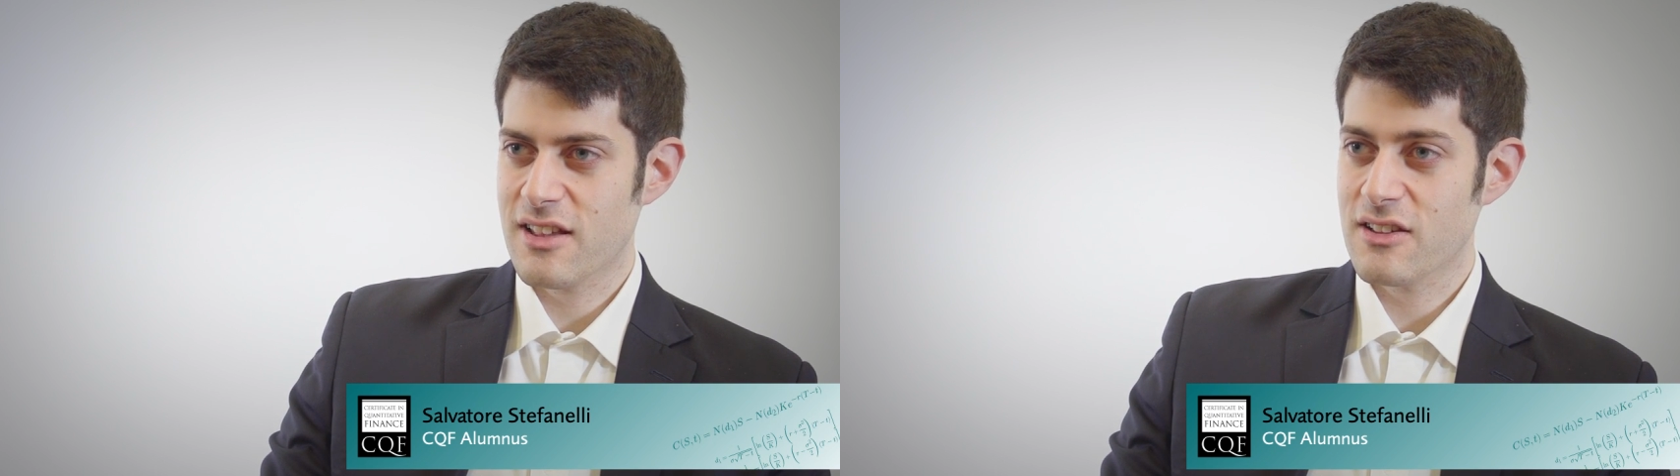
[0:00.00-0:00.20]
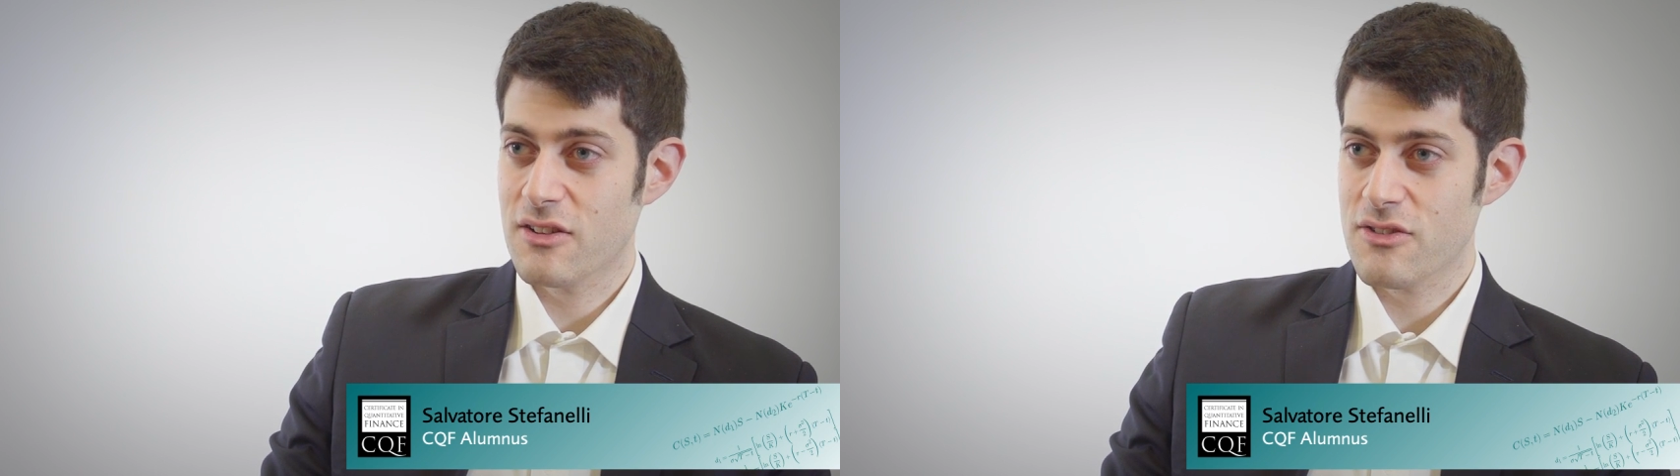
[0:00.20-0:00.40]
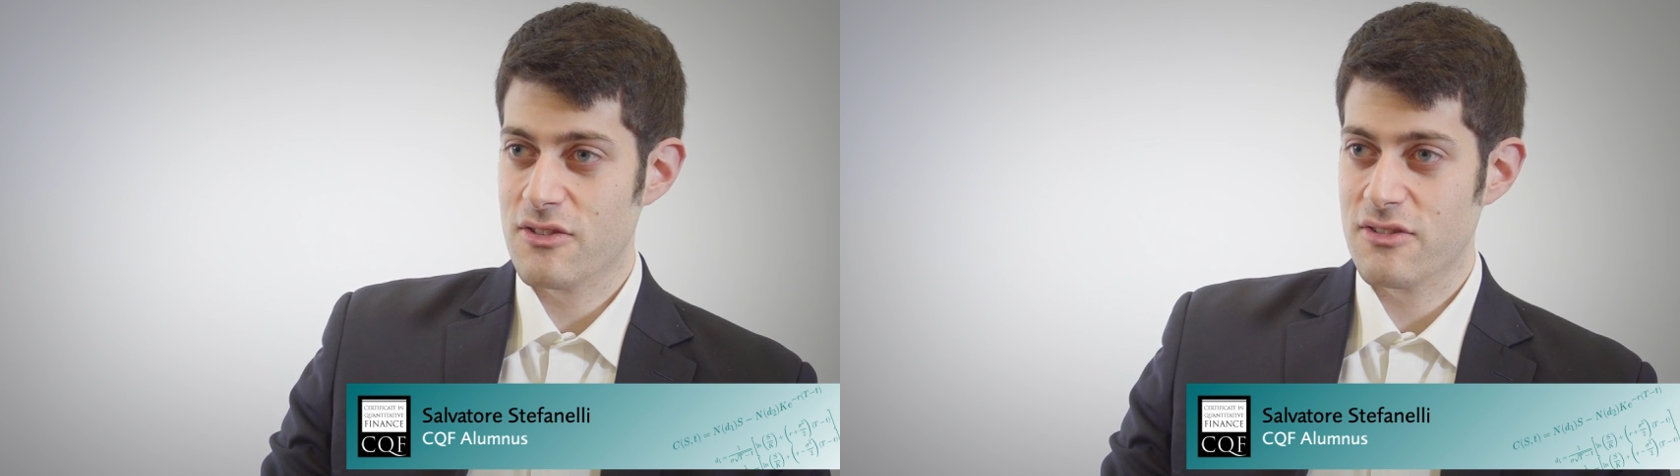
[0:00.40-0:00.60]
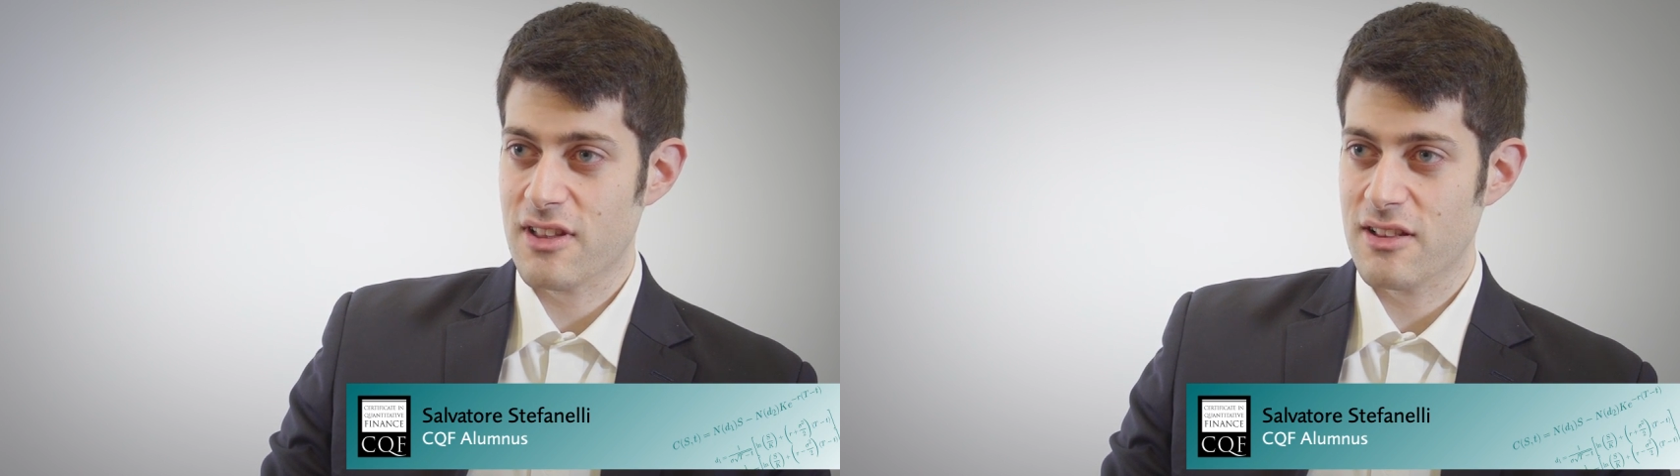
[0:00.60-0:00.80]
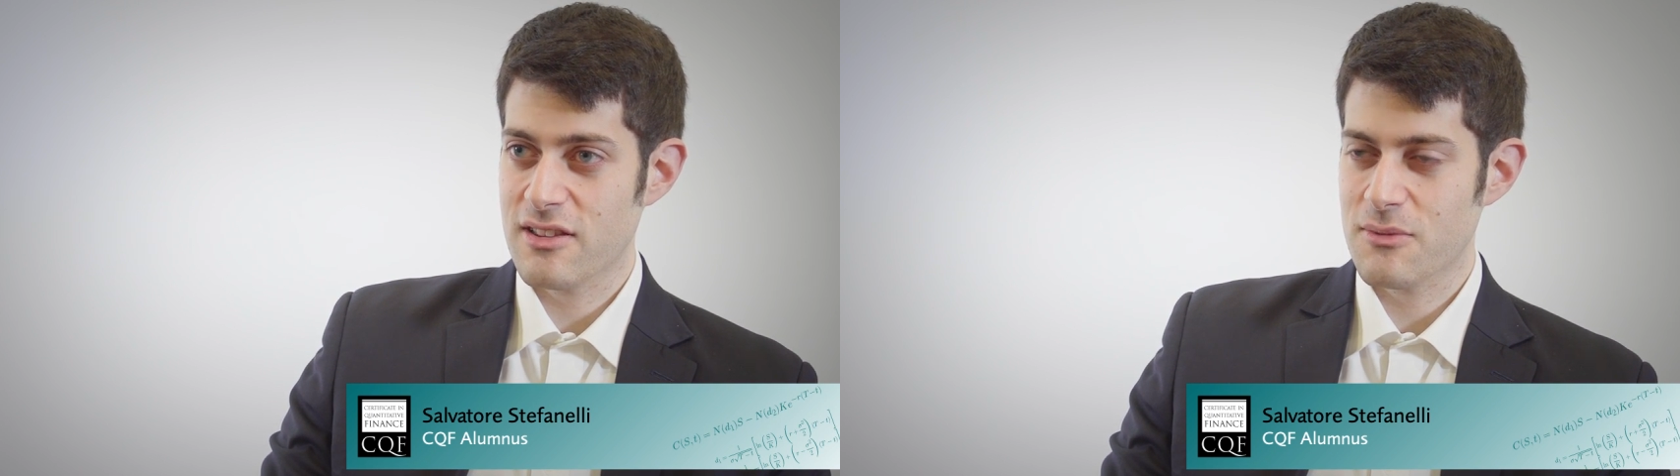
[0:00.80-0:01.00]
technology
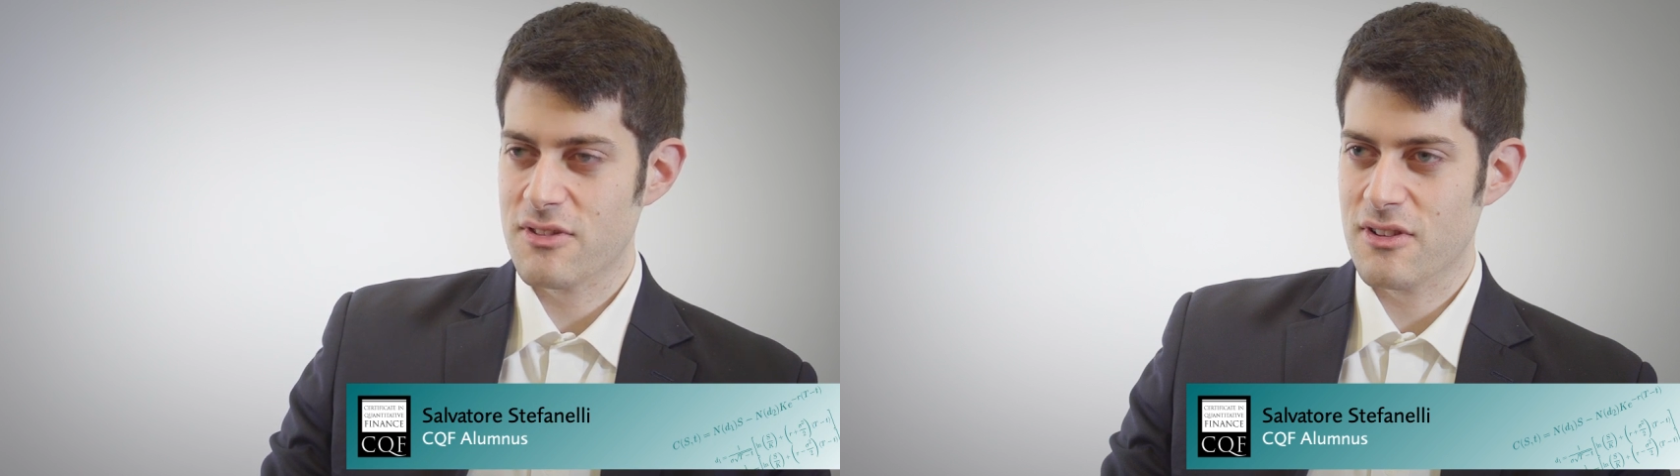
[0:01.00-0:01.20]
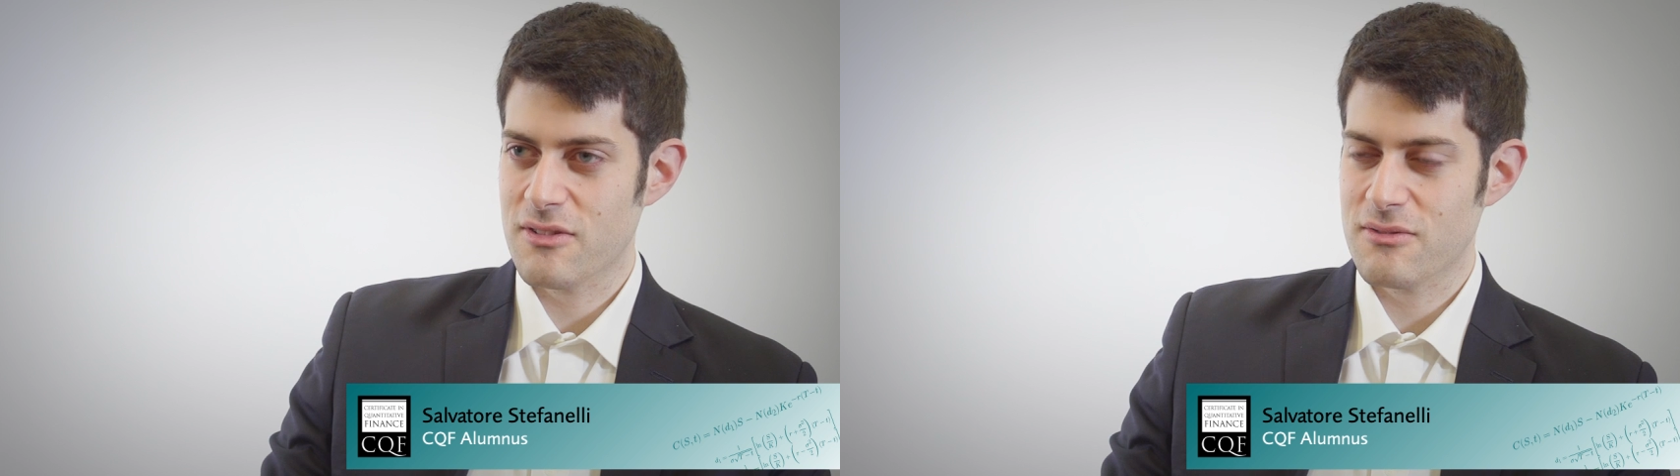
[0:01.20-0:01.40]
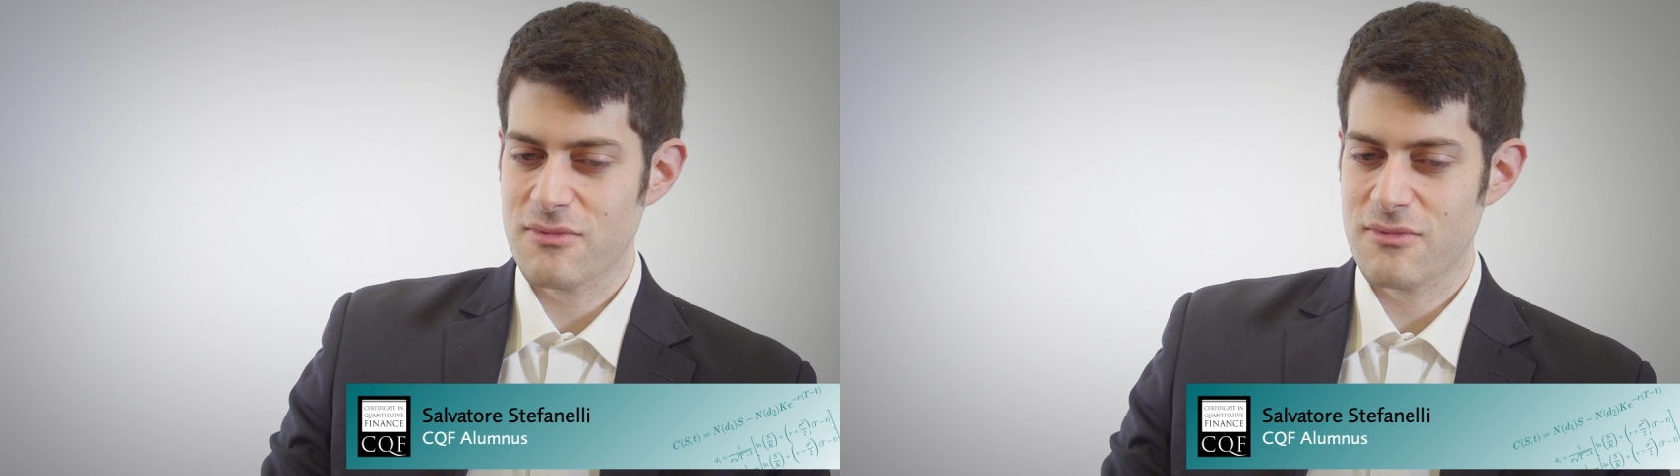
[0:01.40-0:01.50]
consulting was not